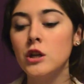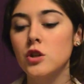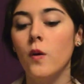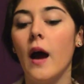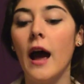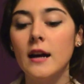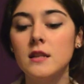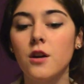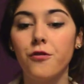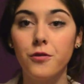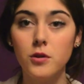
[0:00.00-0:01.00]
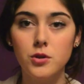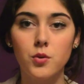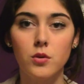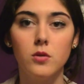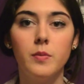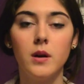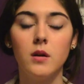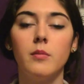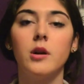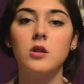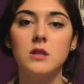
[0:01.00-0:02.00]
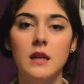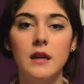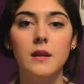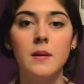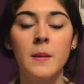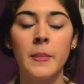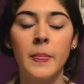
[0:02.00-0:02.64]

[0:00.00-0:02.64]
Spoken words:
So as a first group person,